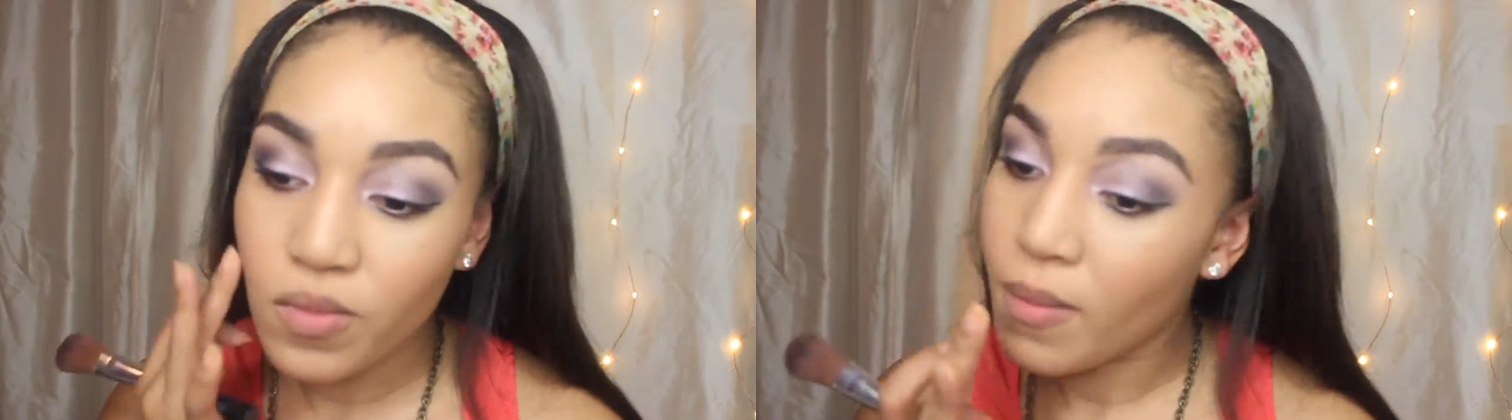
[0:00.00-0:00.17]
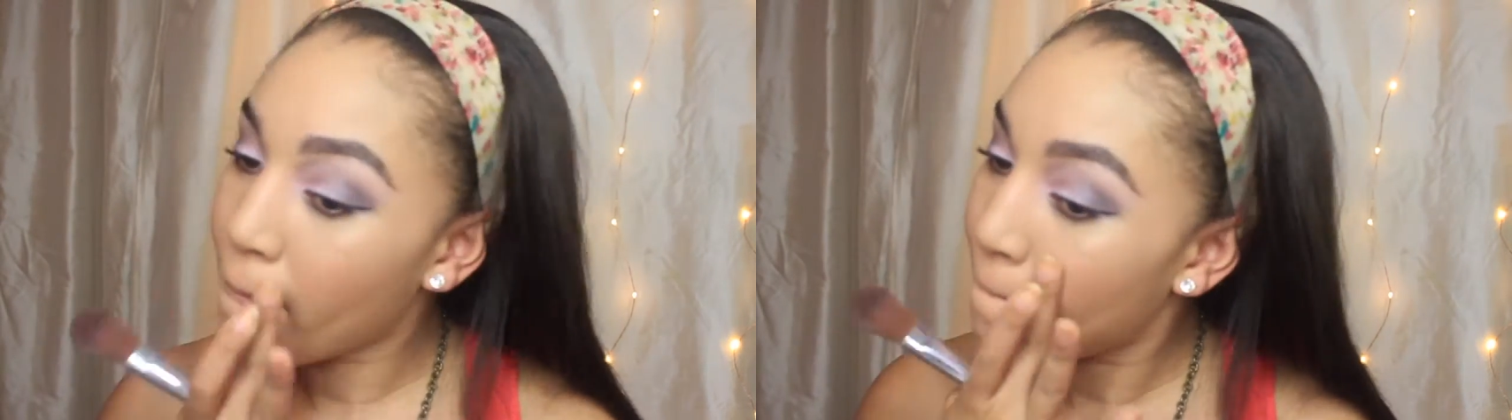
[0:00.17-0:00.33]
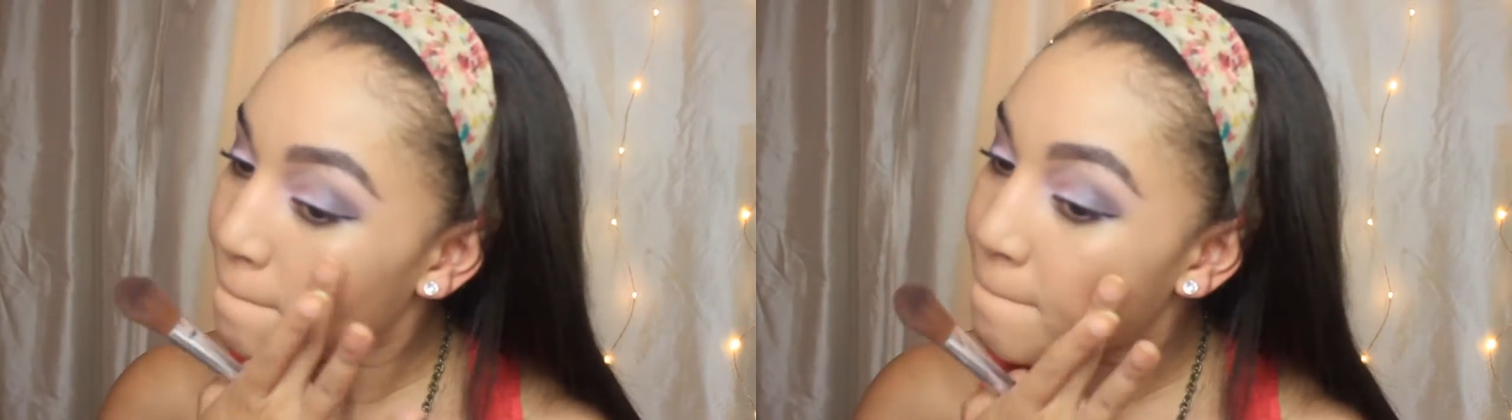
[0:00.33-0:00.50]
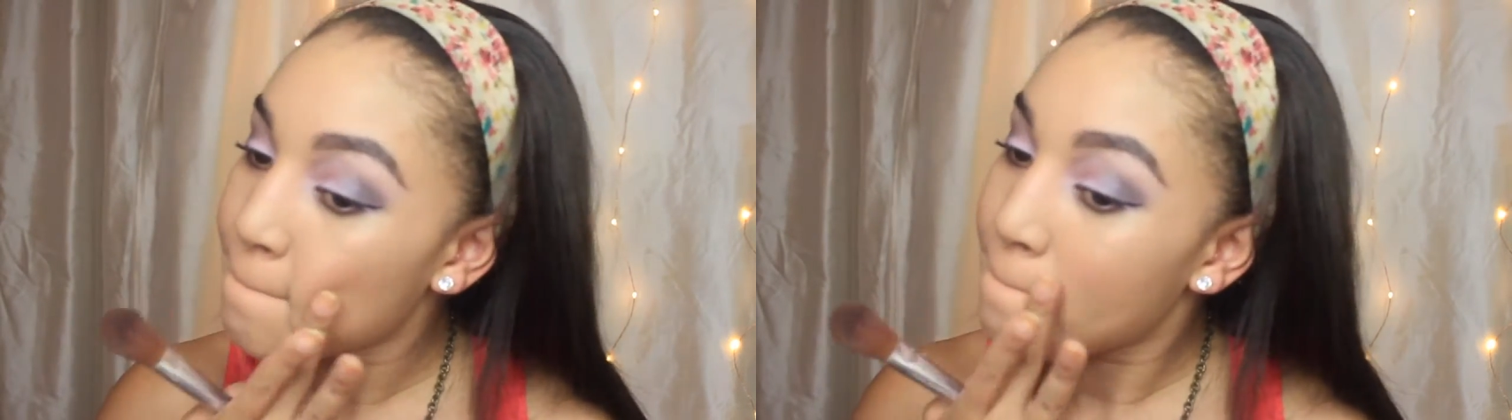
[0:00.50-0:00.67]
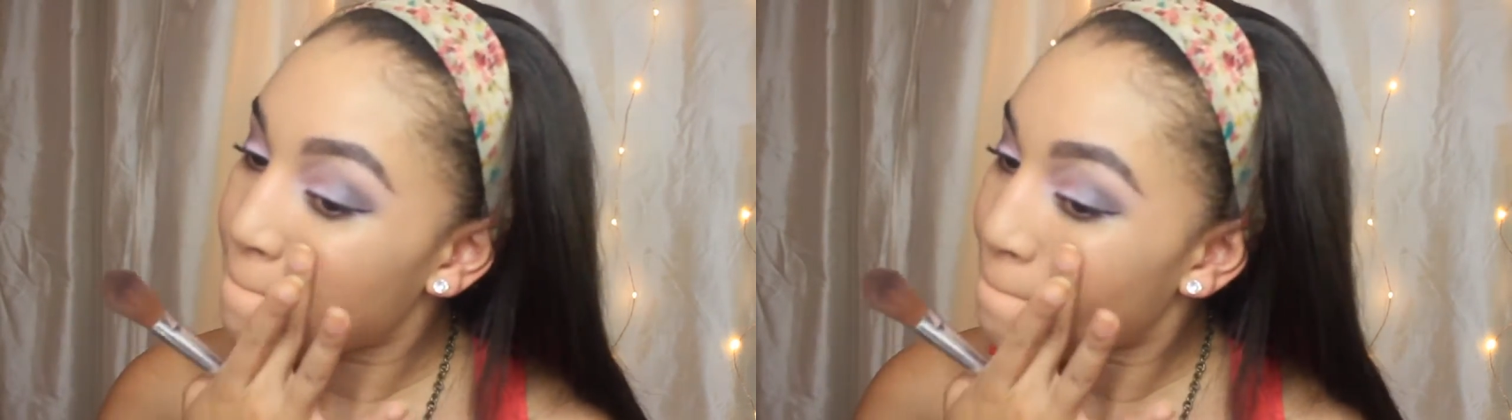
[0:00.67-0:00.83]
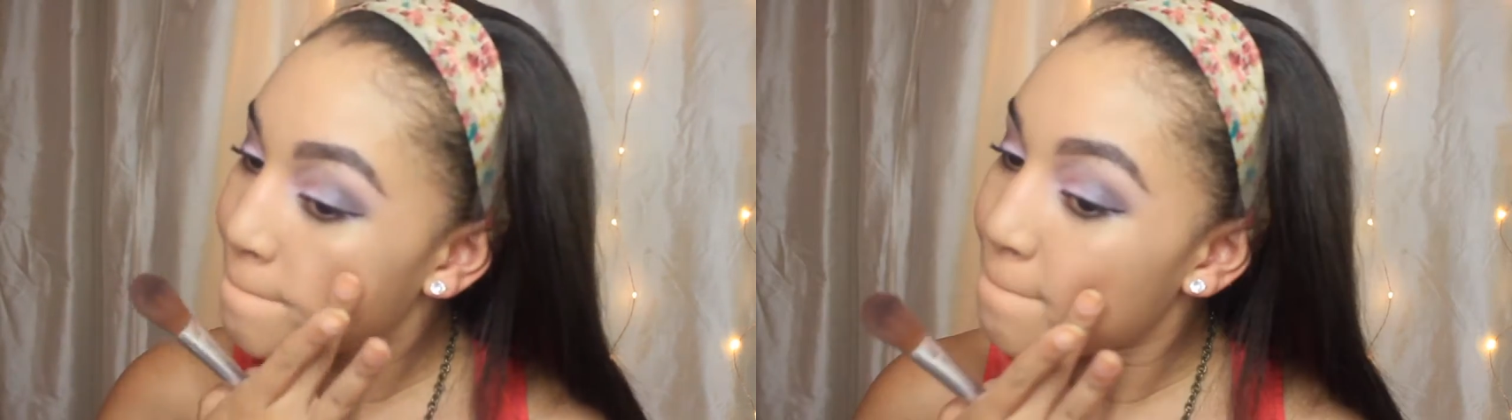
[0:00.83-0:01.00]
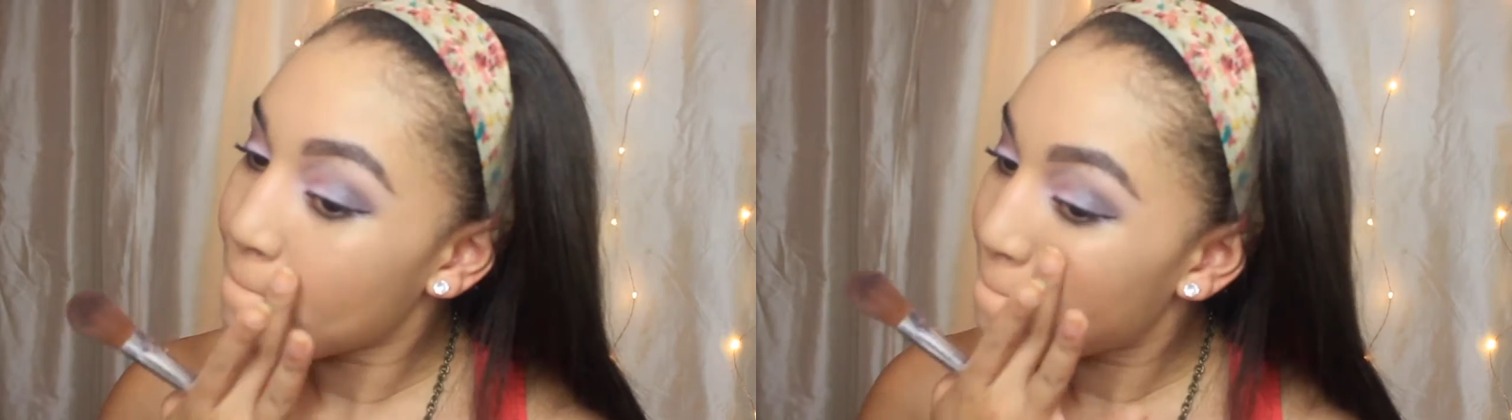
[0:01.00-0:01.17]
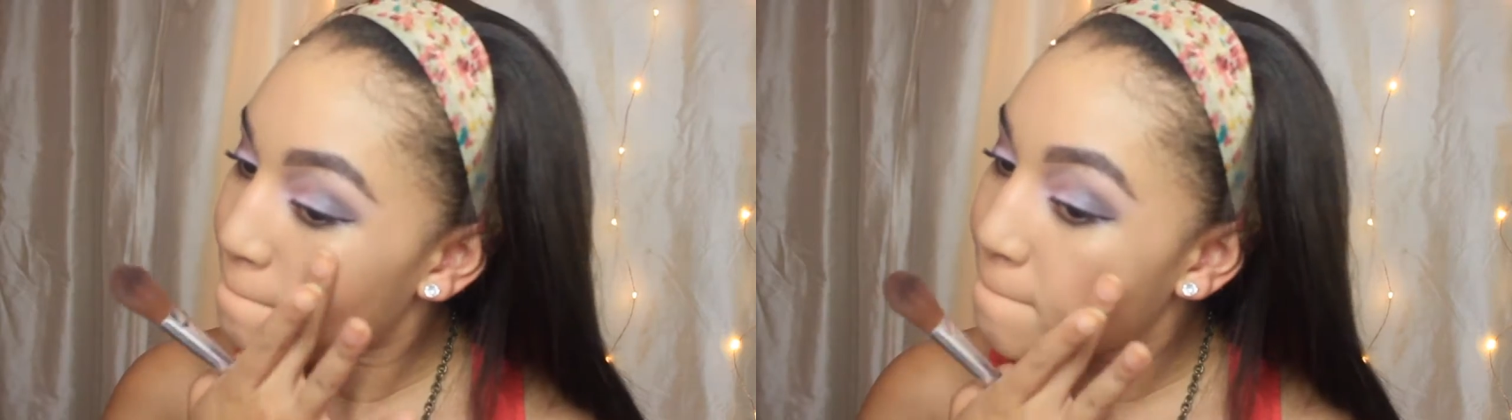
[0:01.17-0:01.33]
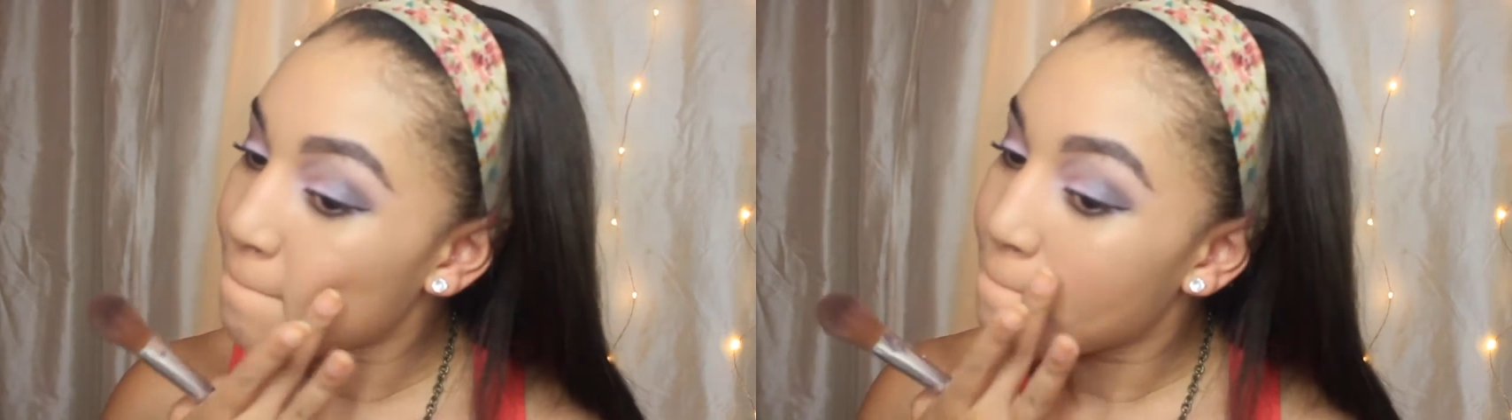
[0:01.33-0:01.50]
If I got that wrong, I'll
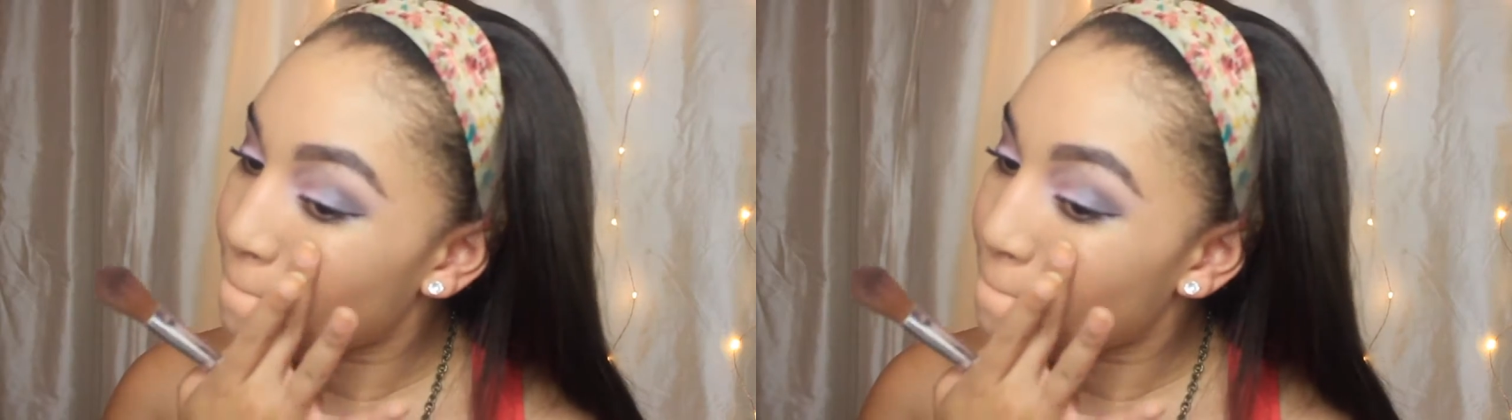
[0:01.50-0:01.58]
make sure